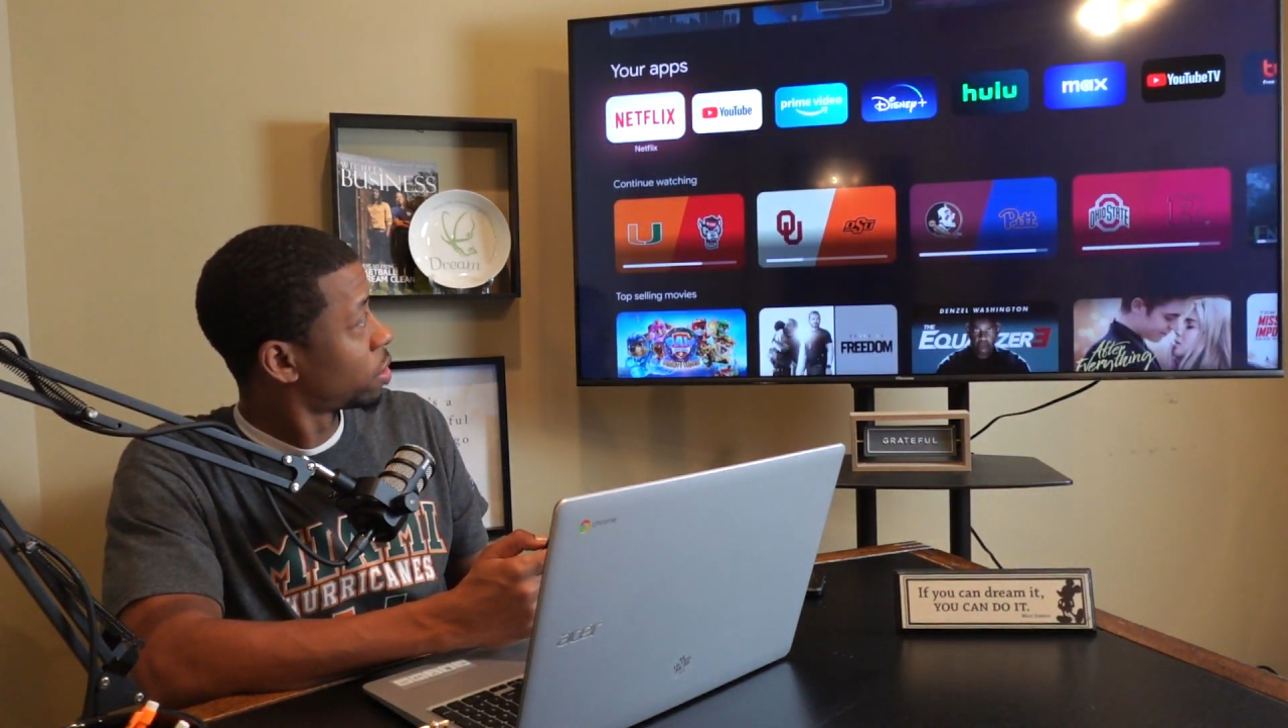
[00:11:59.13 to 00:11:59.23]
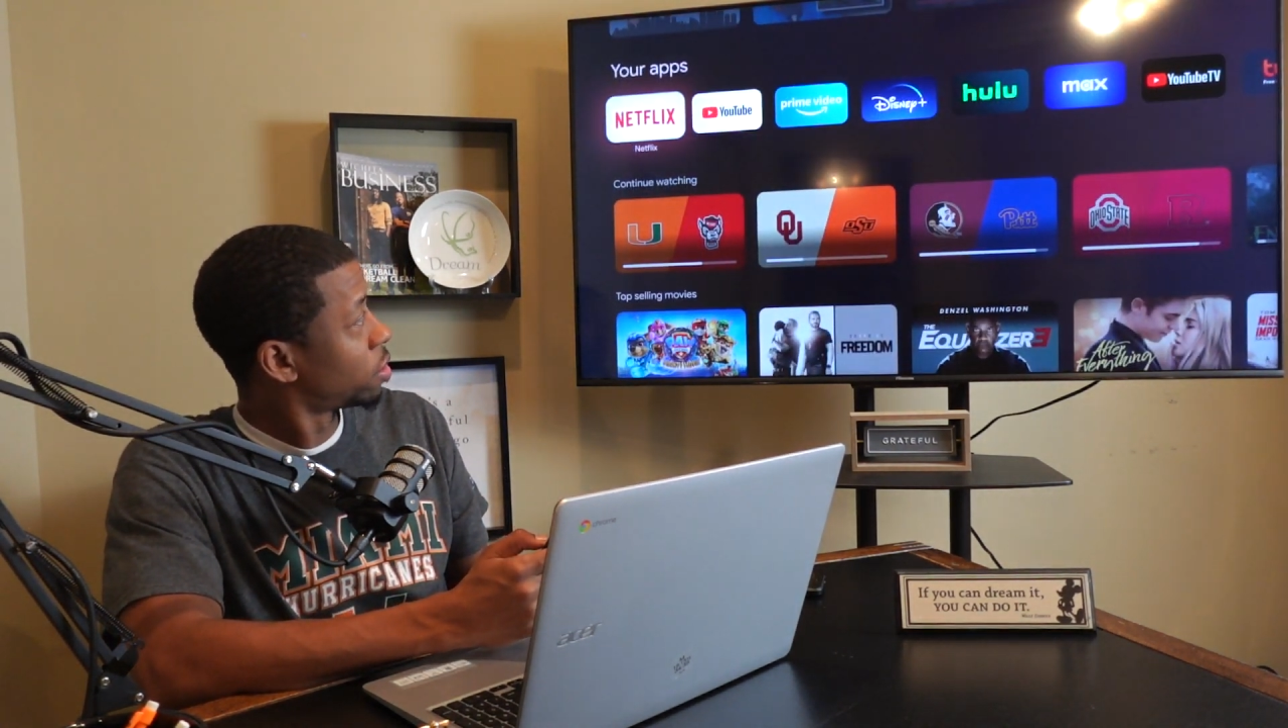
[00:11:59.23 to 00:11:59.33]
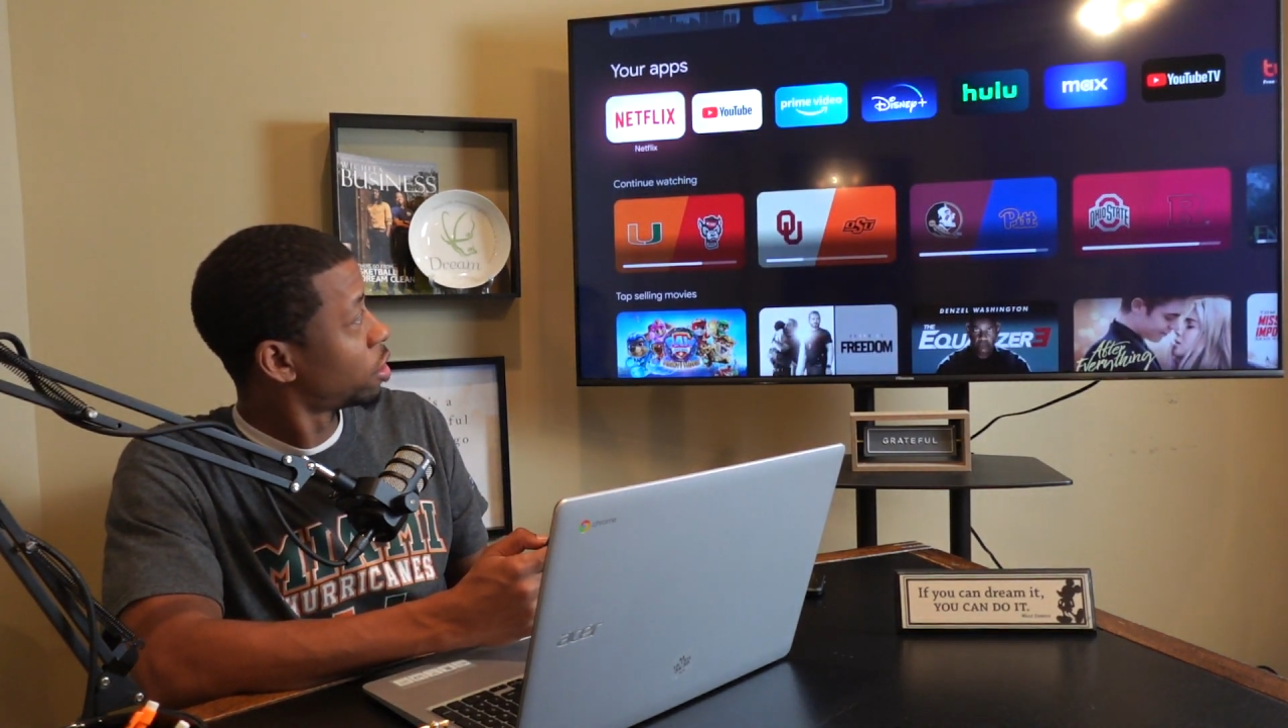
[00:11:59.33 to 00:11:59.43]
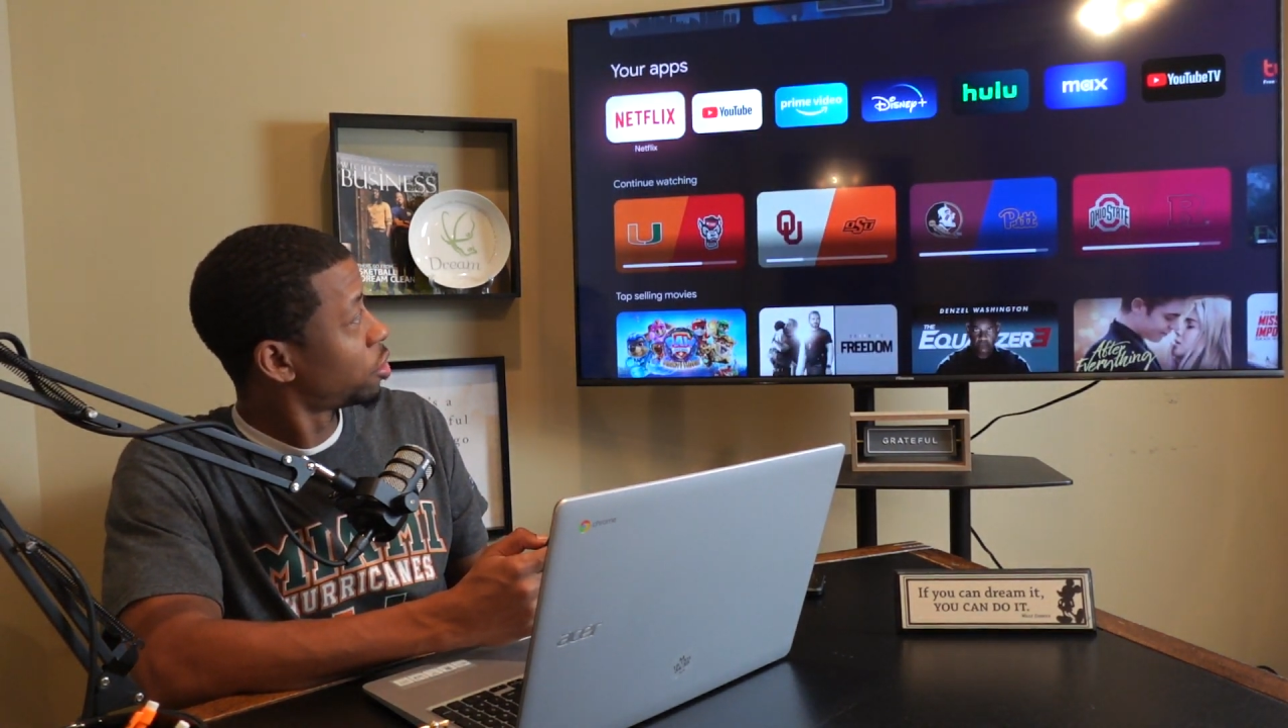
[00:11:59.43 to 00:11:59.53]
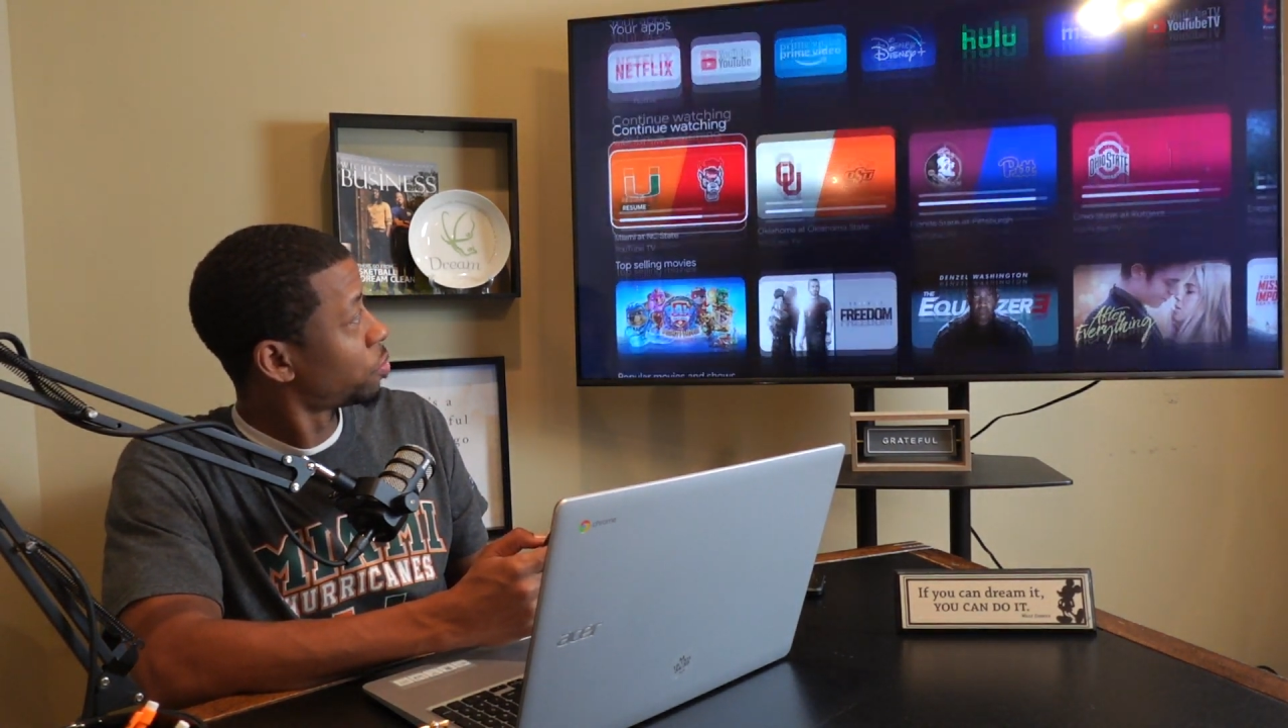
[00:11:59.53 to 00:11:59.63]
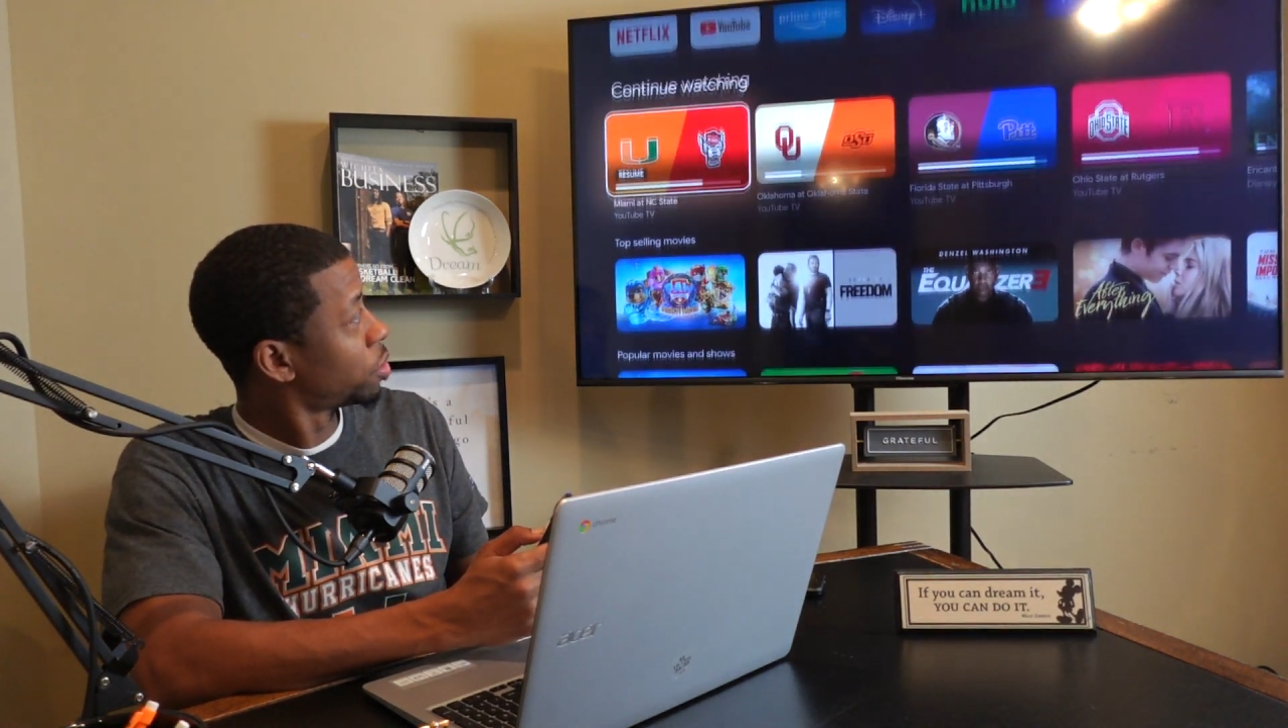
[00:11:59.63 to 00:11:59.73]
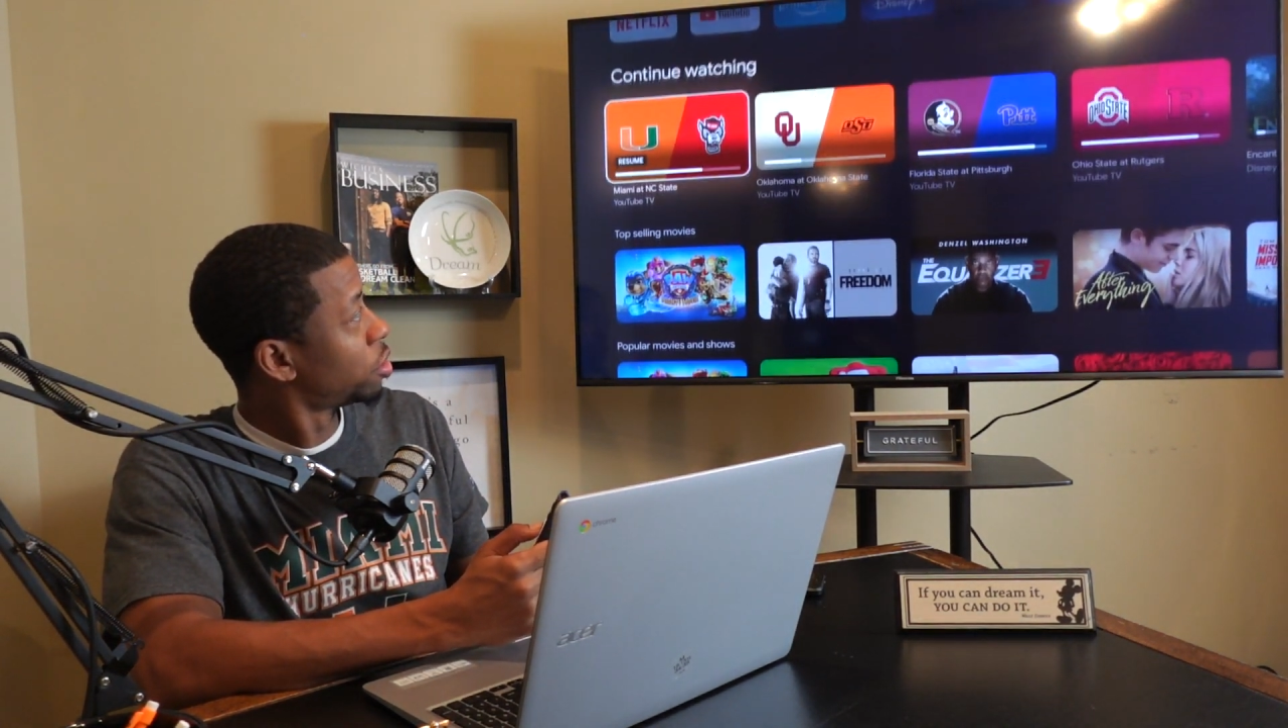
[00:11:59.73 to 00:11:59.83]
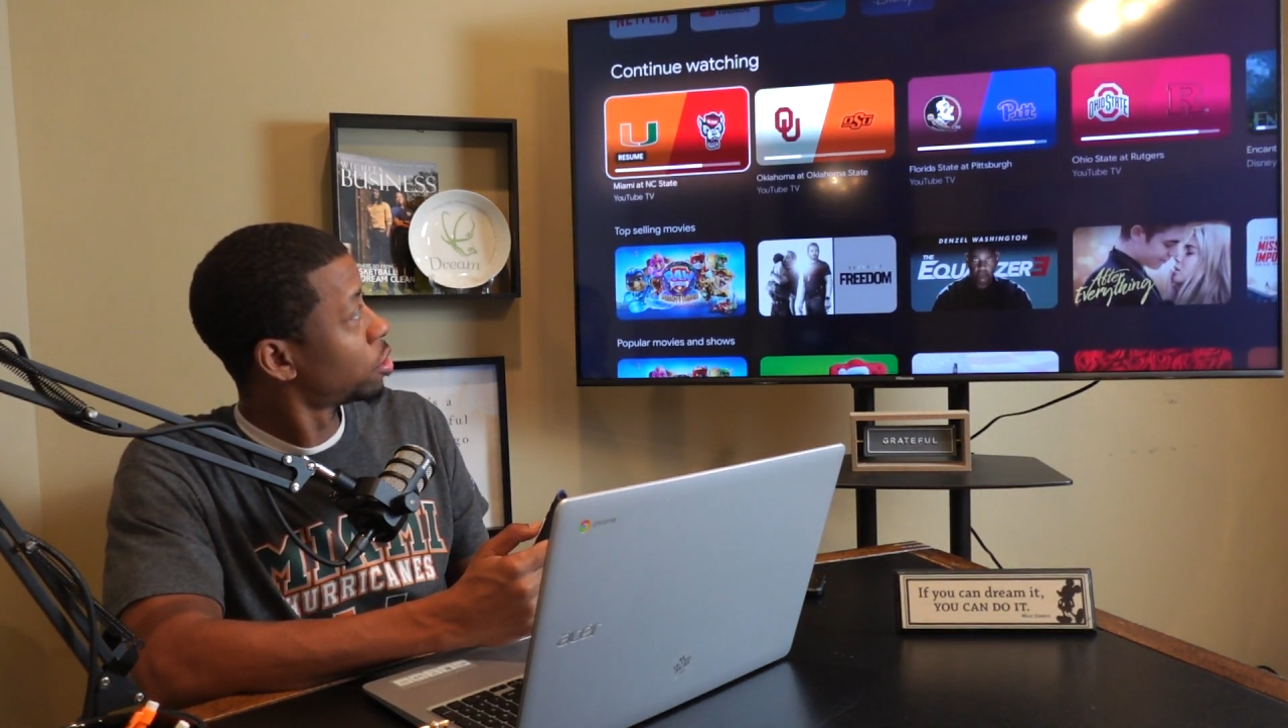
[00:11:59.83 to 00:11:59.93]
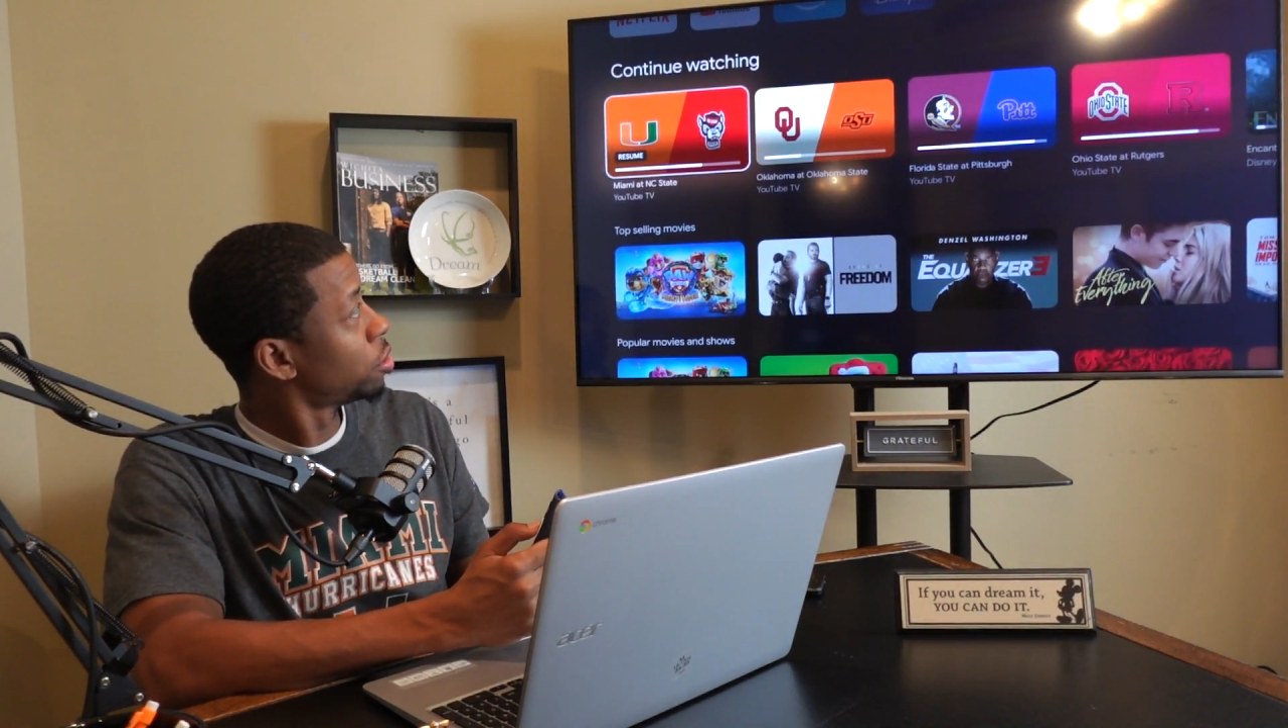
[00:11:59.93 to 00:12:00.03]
because I just want to show